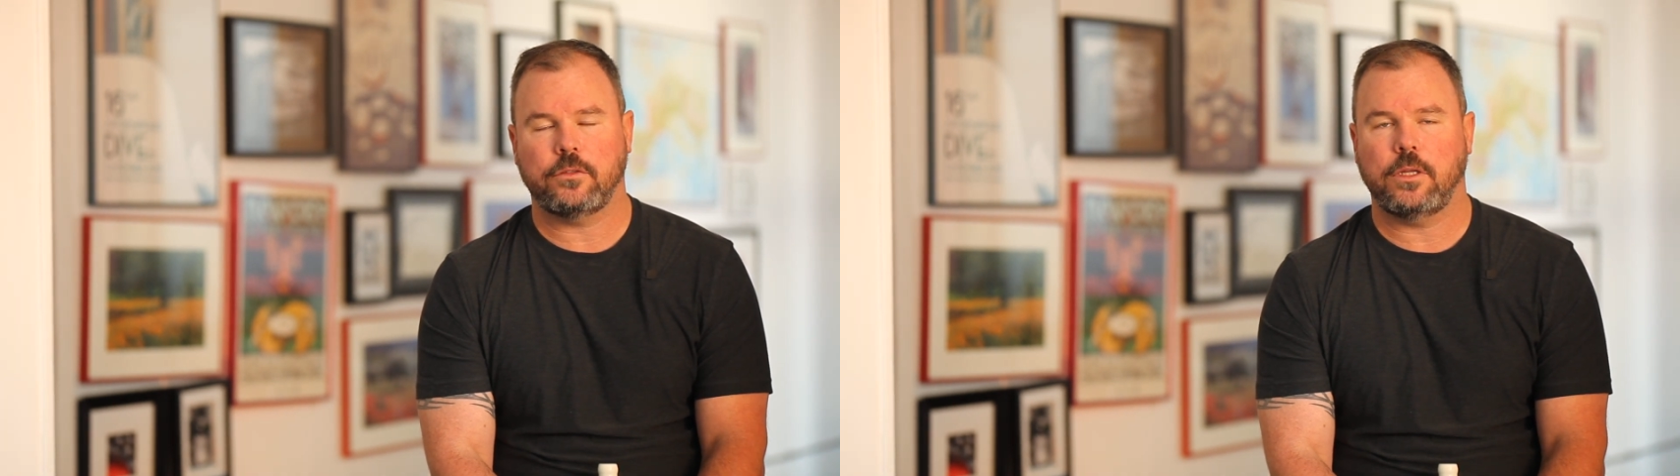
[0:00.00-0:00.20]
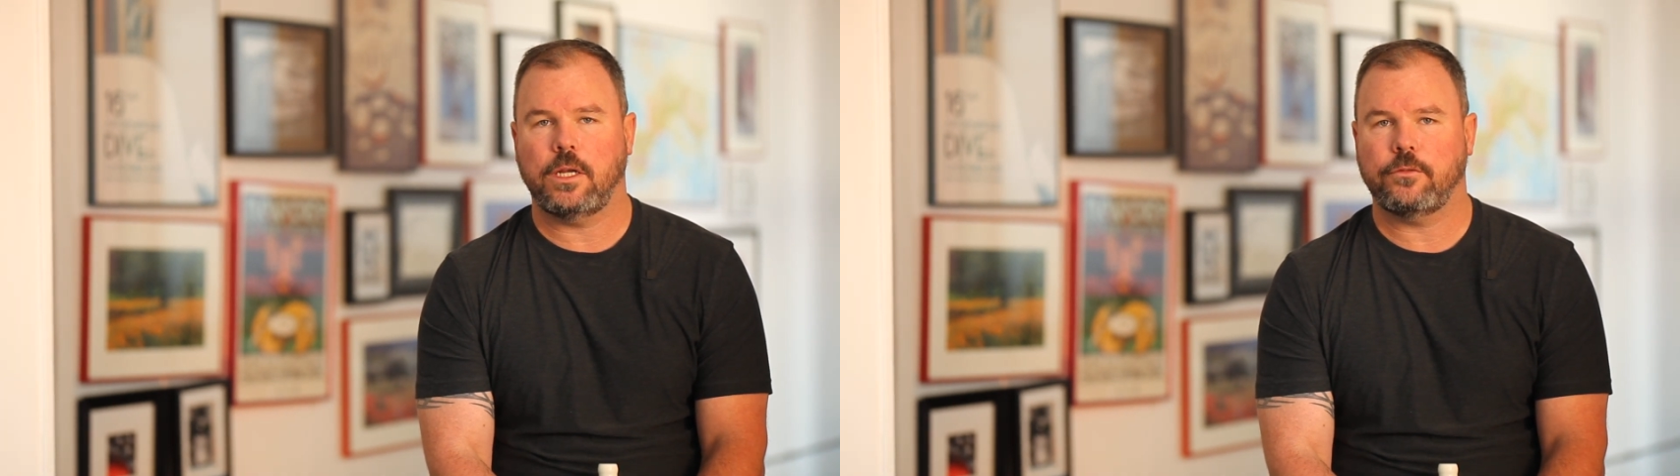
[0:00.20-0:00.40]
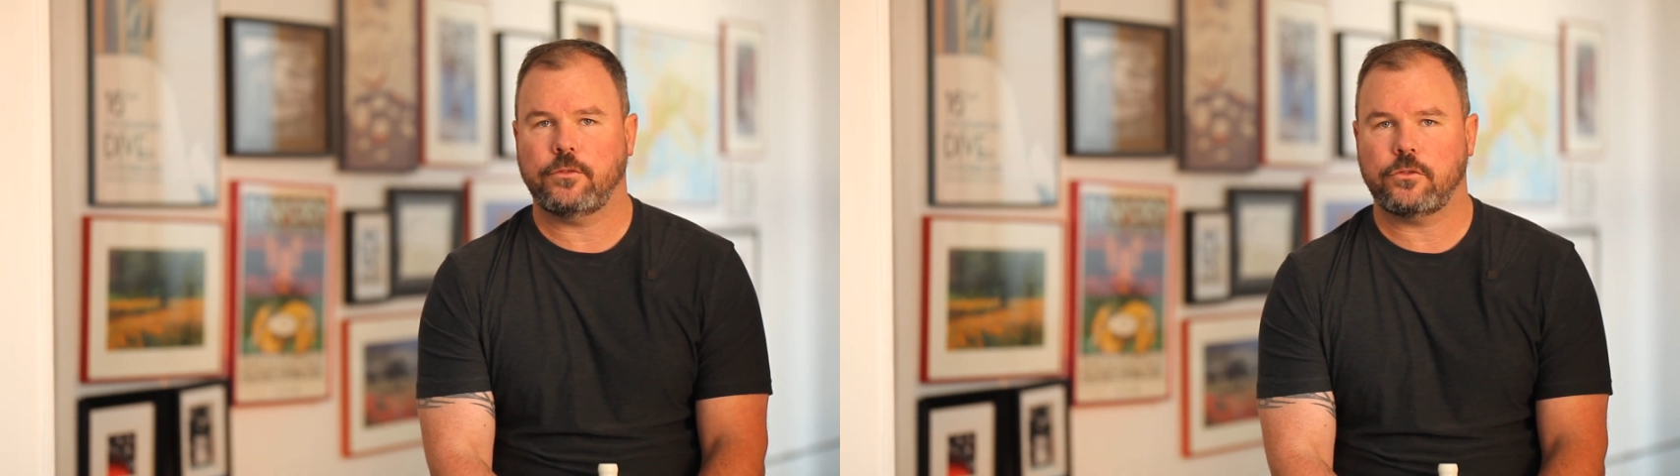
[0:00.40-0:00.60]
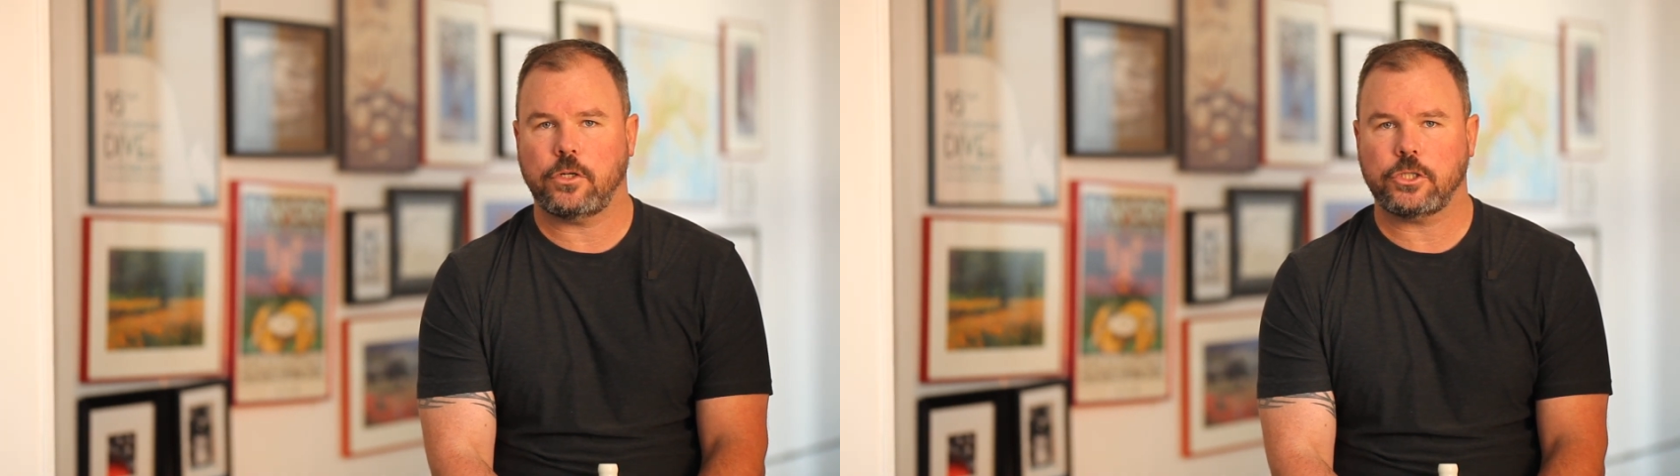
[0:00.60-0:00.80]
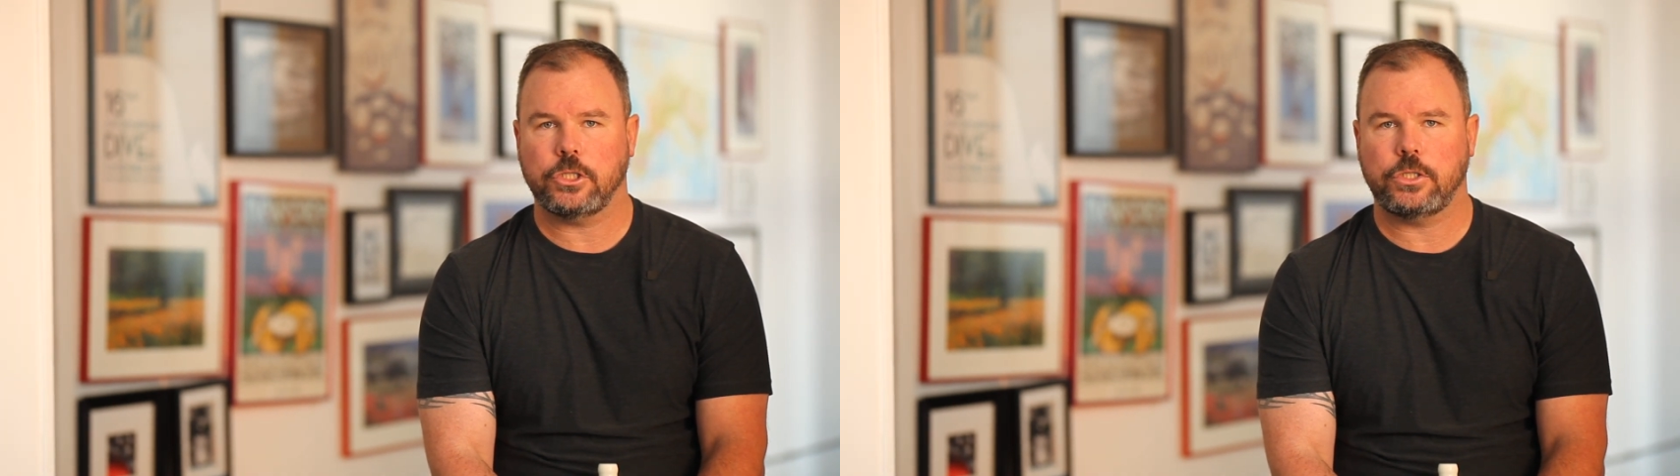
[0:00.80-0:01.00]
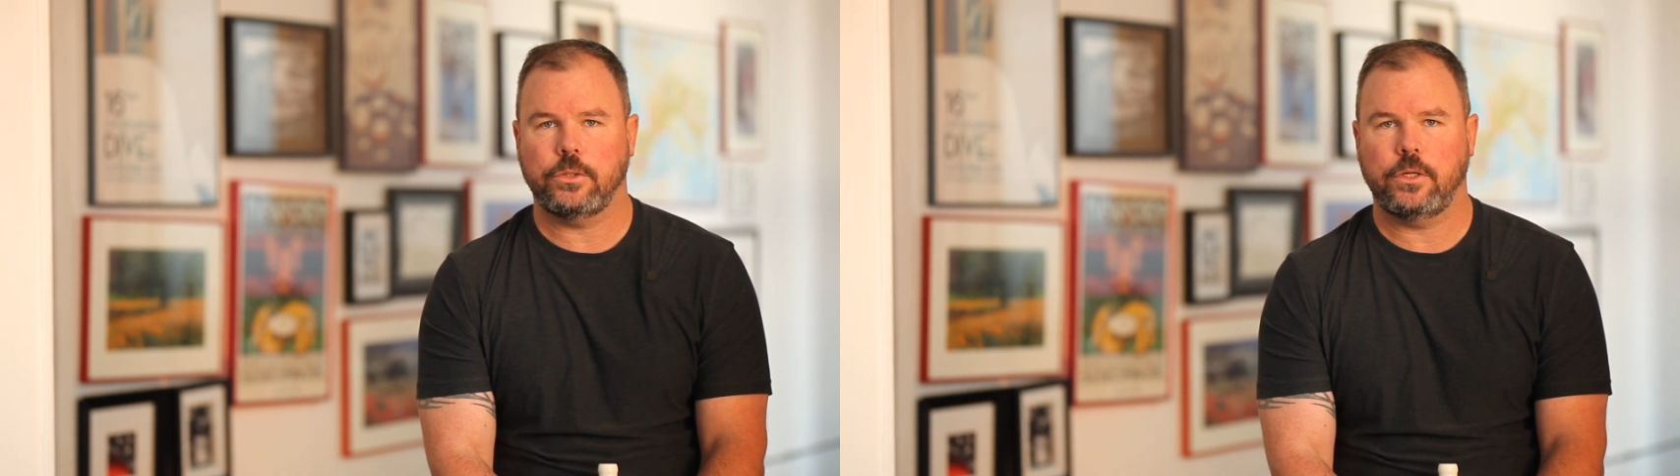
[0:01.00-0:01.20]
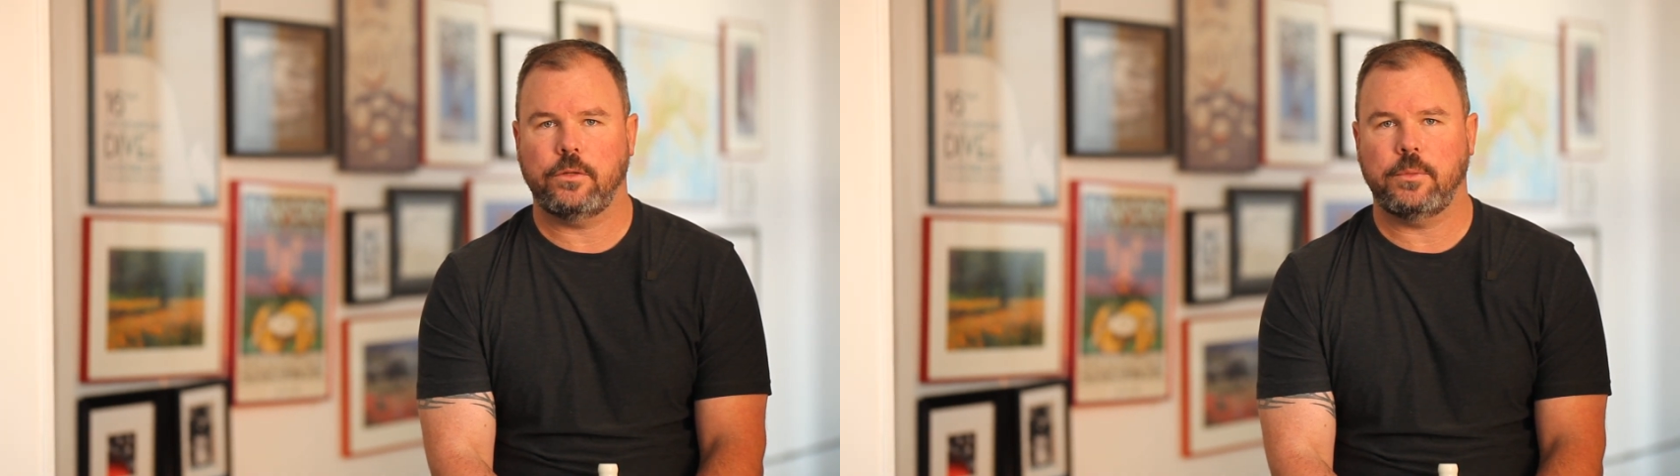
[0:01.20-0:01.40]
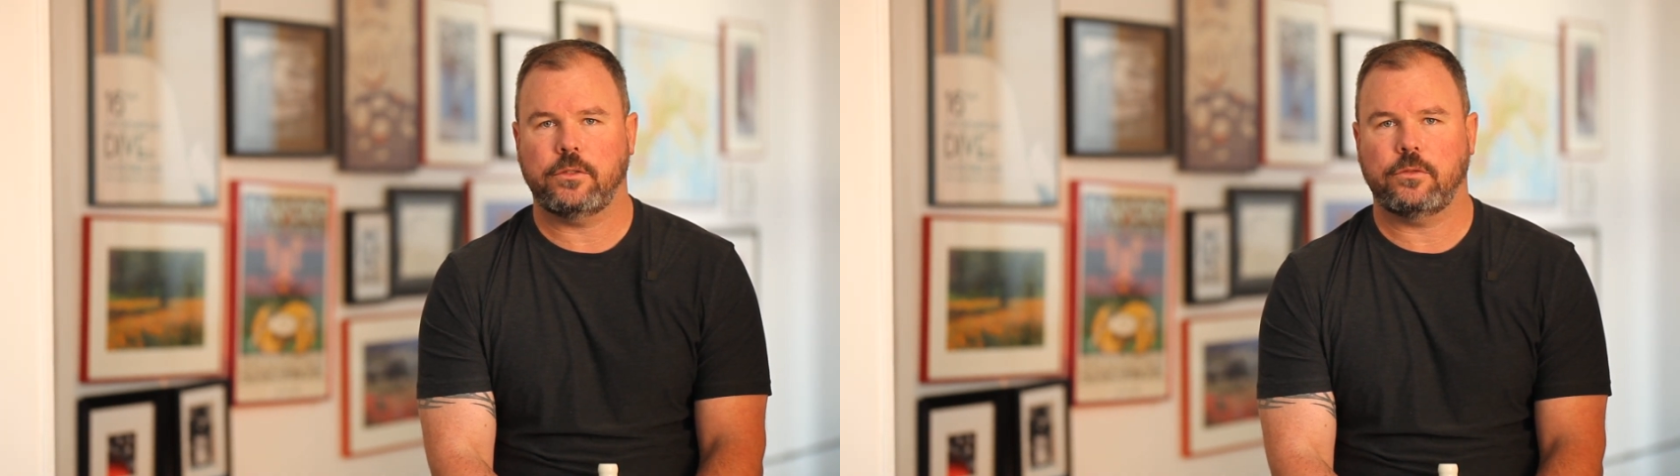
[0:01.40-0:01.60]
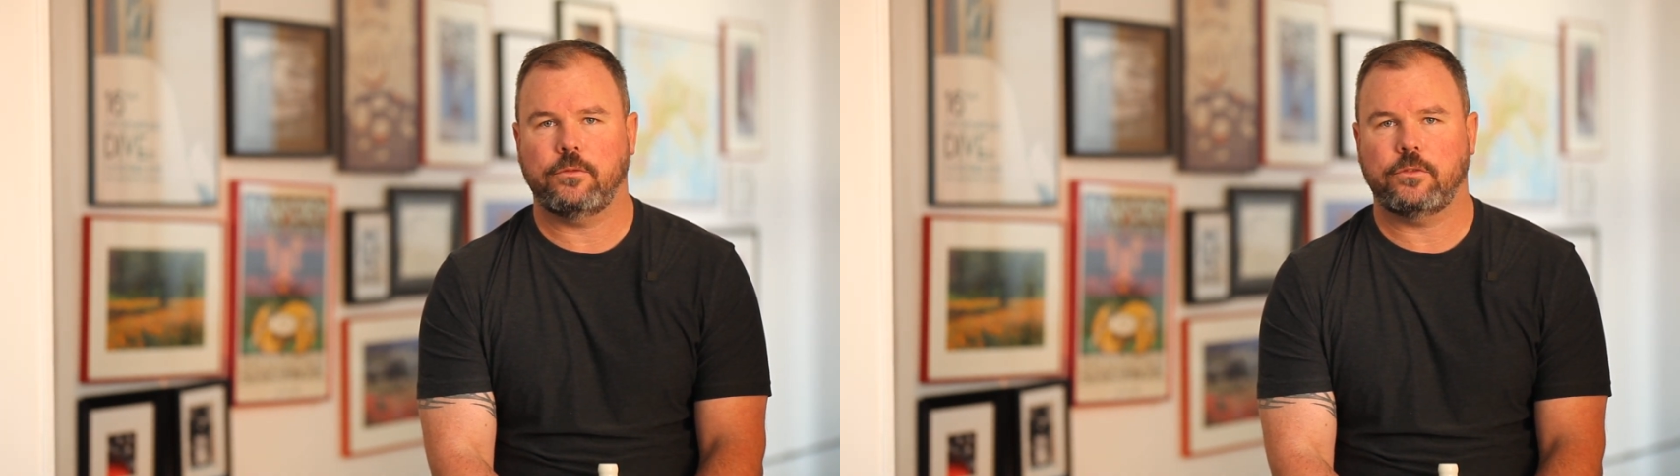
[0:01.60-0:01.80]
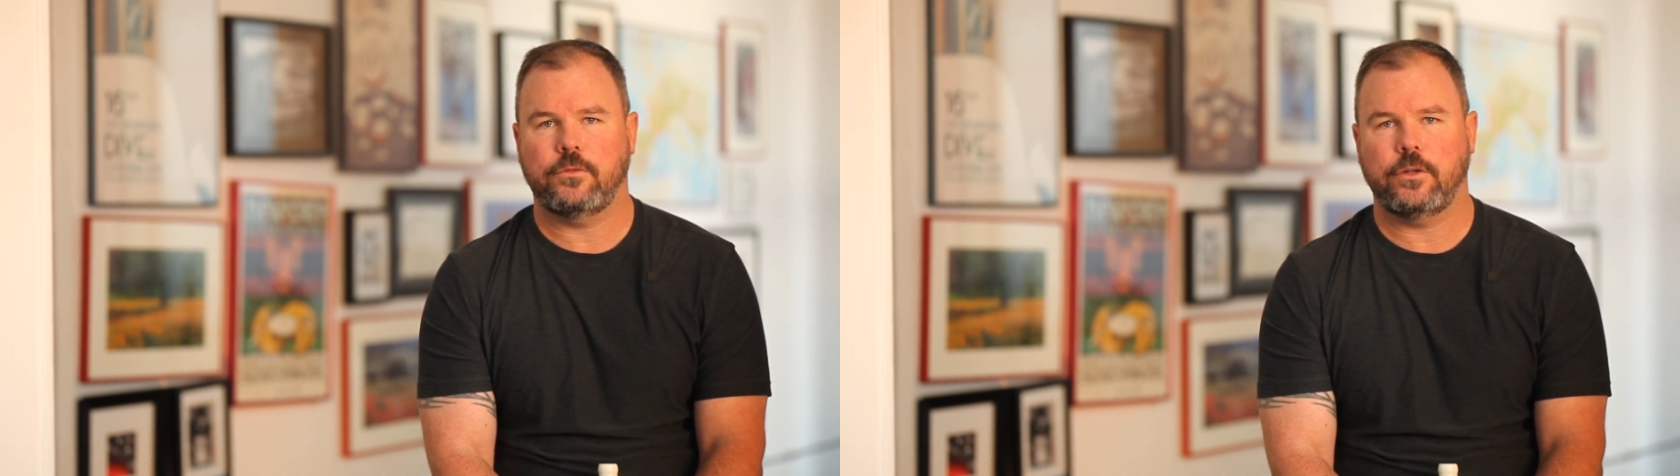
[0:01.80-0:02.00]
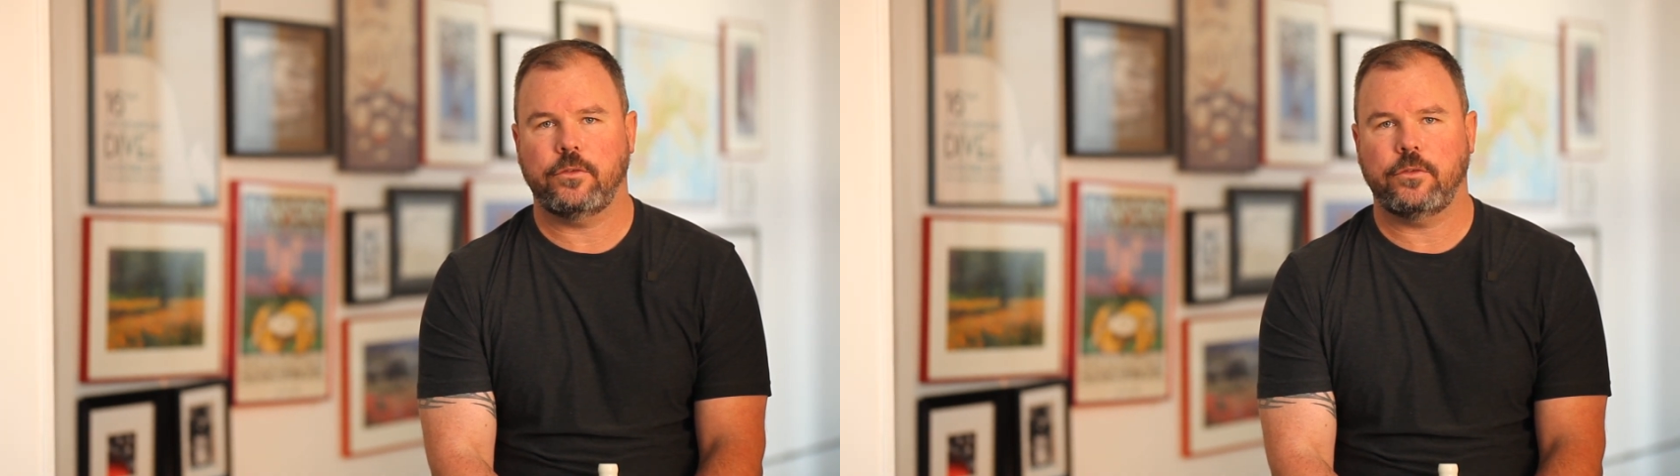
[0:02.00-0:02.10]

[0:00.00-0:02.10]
a lot of structure to it. It's a very,